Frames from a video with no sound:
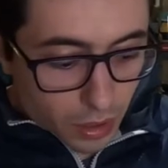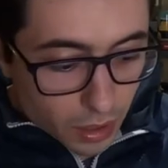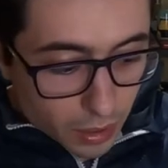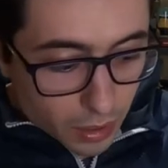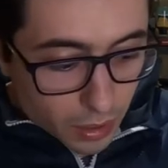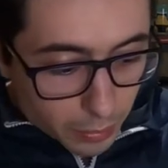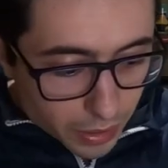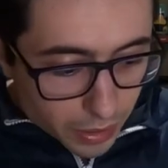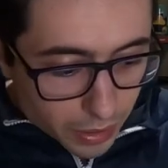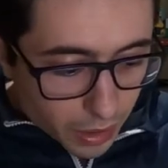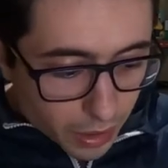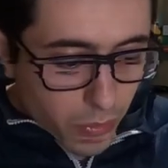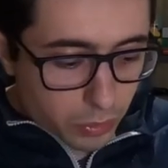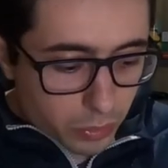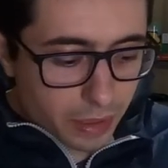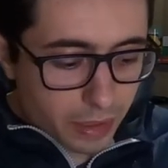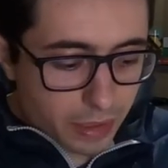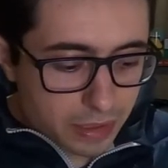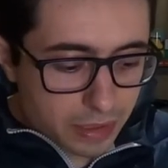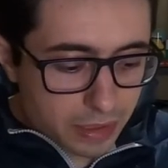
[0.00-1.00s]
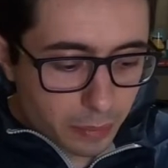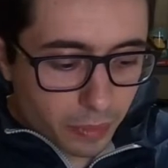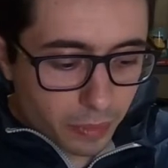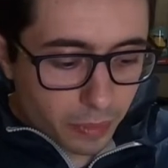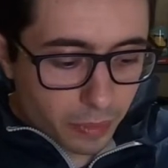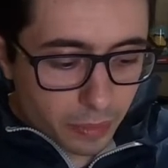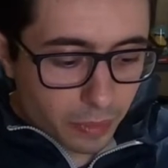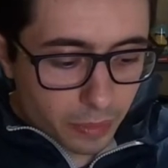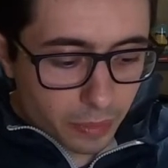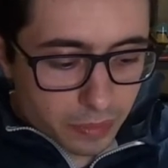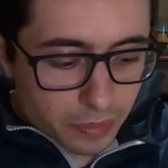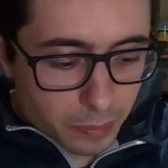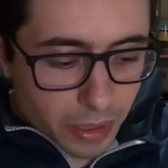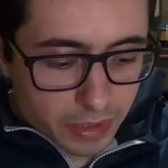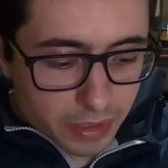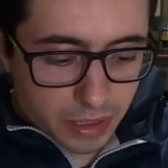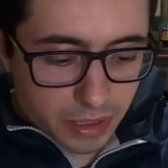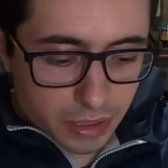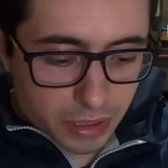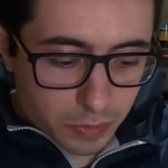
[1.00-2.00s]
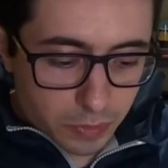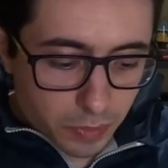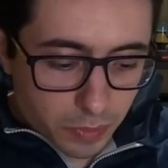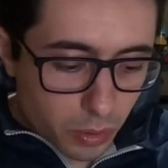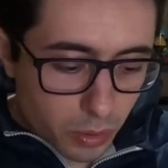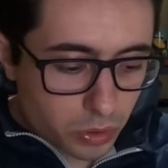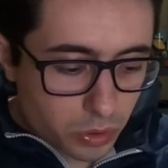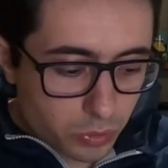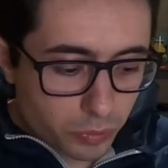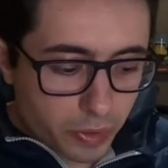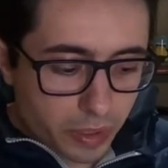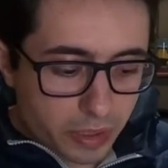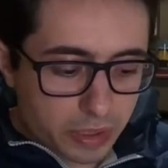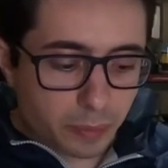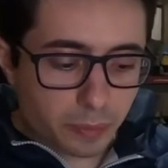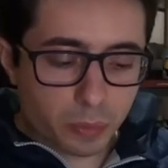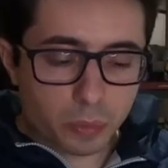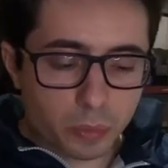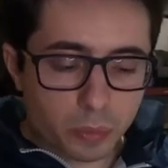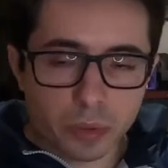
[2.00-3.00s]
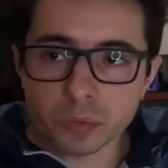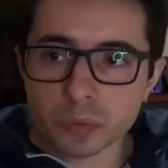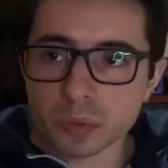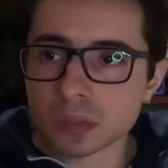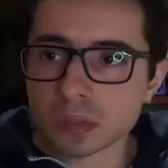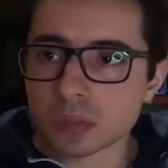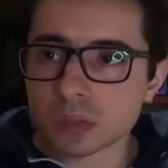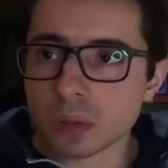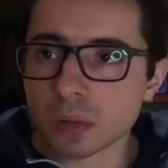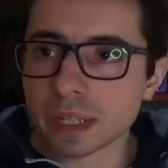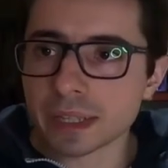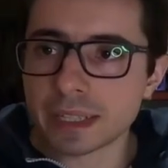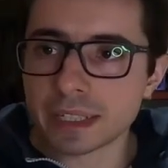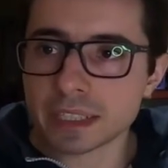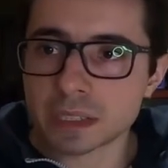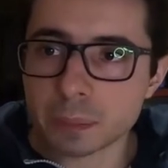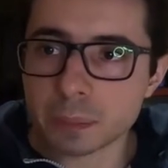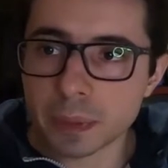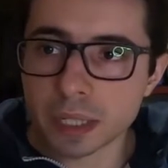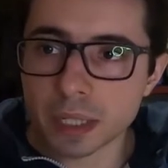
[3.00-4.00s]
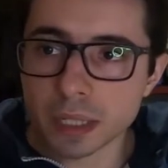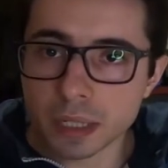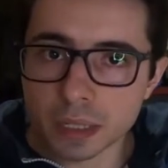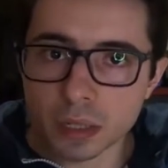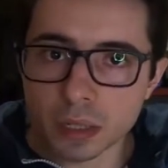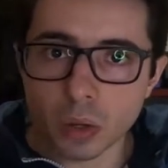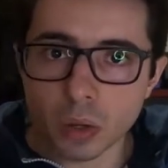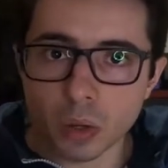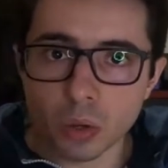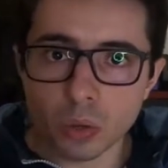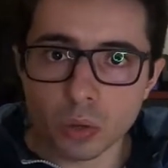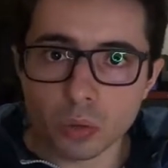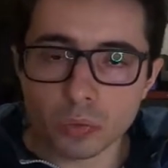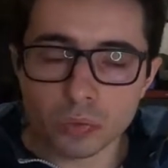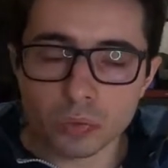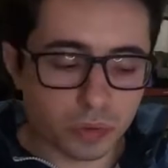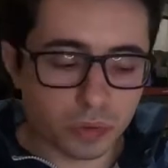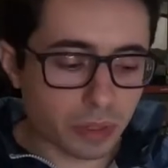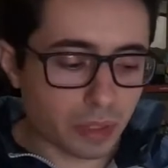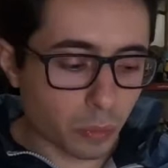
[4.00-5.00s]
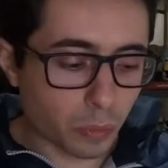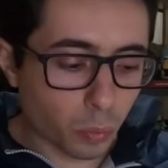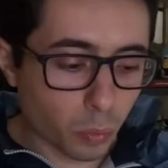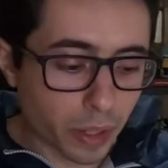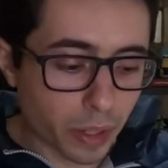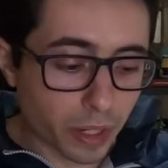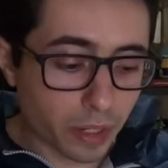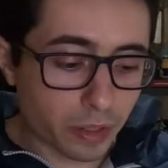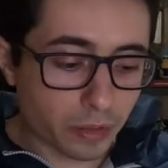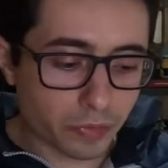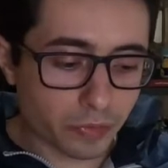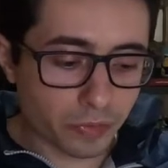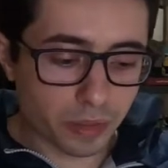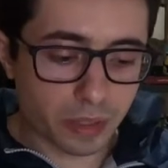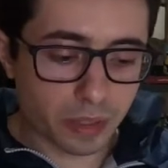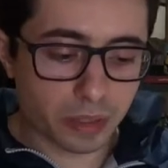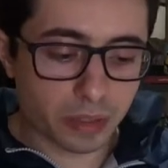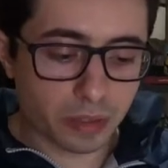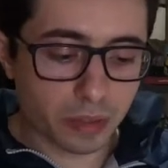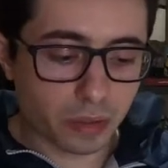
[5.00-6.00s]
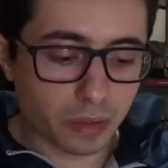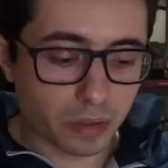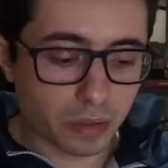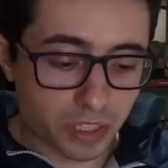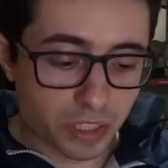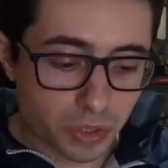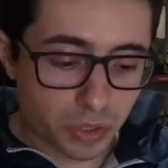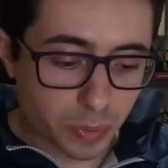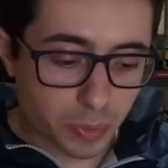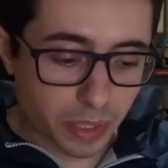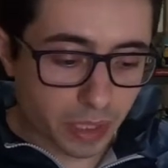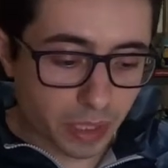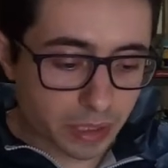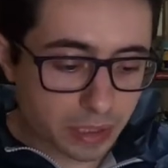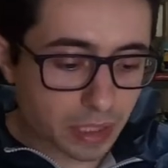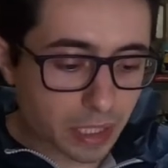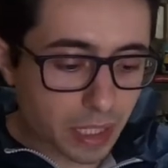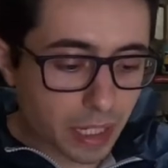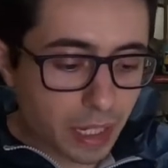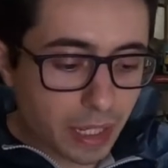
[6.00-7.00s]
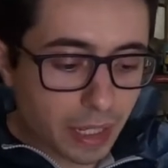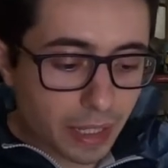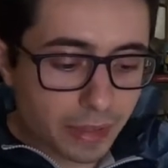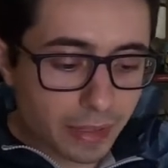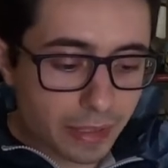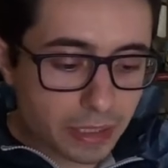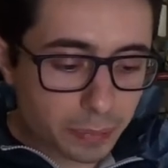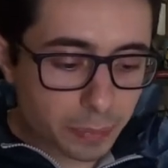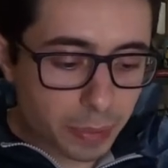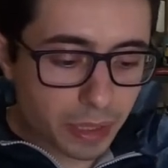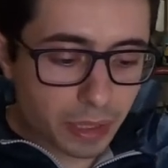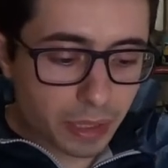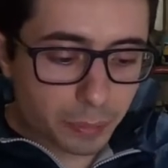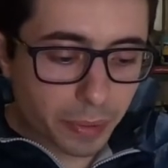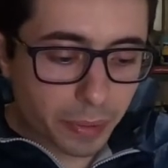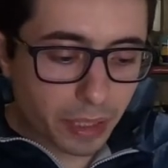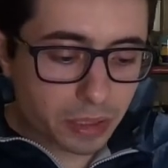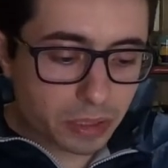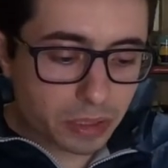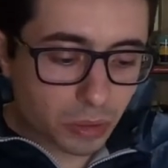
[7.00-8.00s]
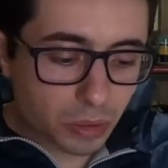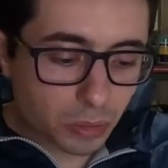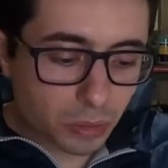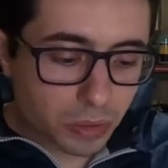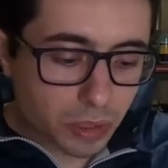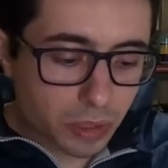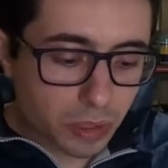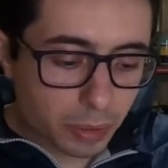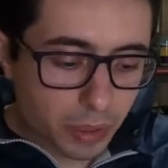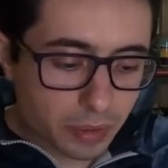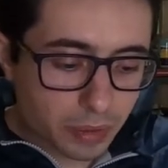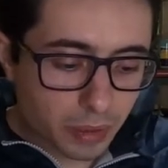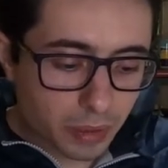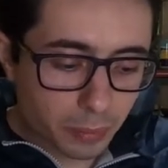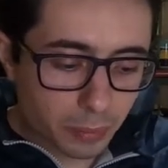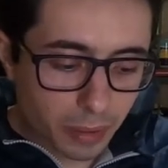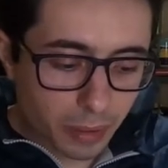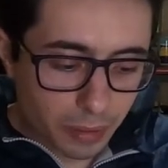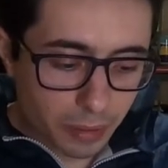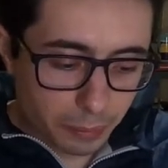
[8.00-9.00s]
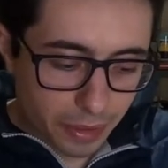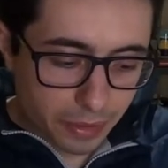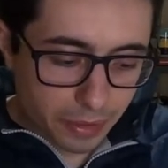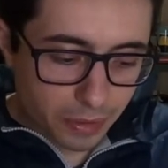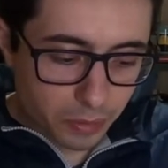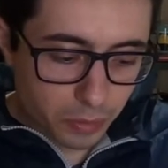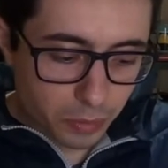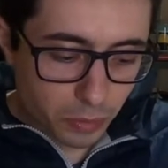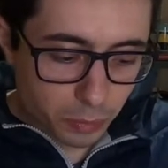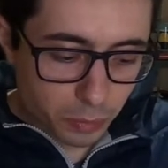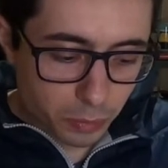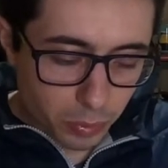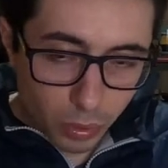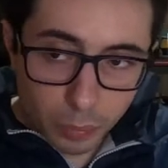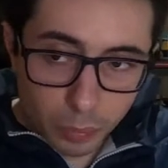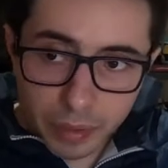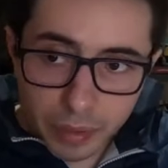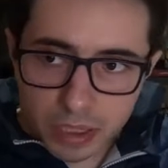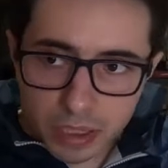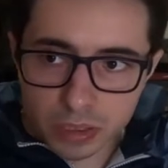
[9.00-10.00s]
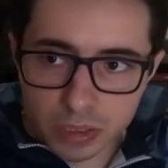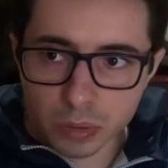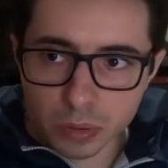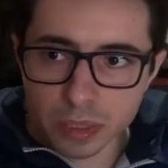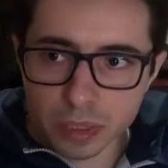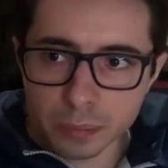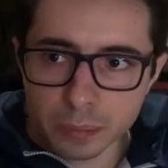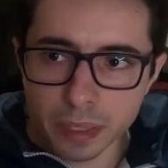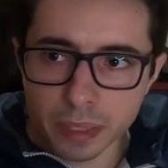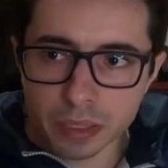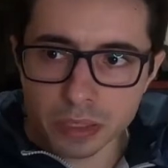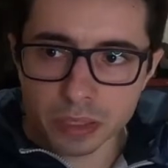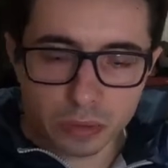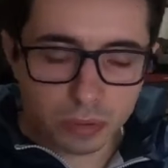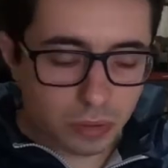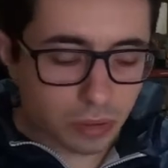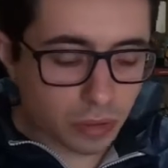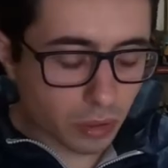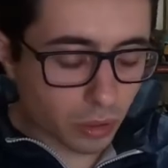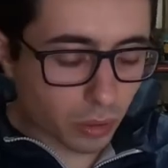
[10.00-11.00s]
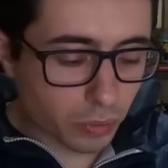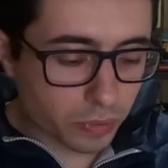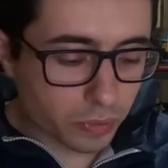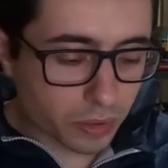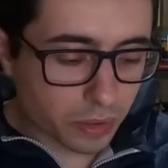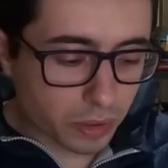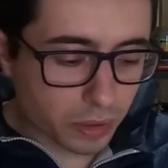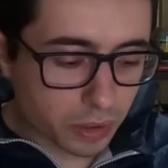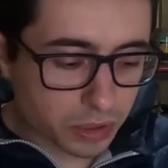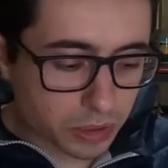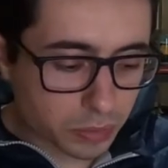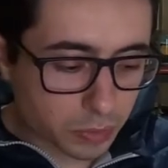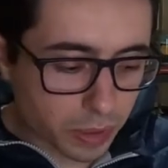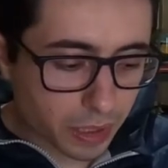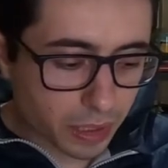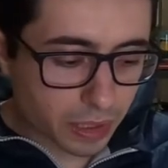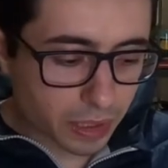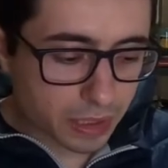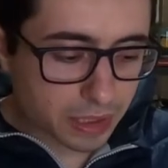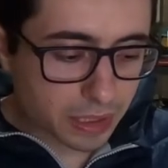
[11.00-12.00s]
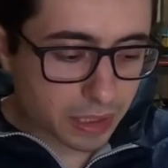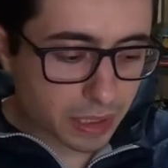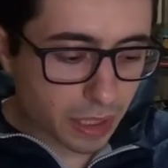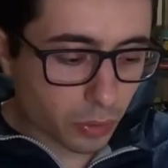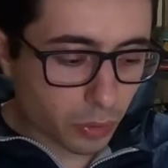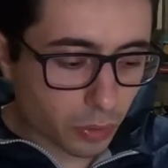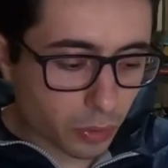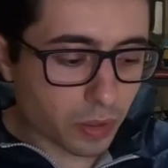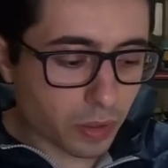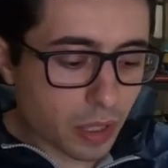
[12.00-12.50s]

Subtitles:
But now there are some similarities as well. So for example, if we're talking the speed of the wave and the strings, the speed depends on the material properties, so it depends on the string itself.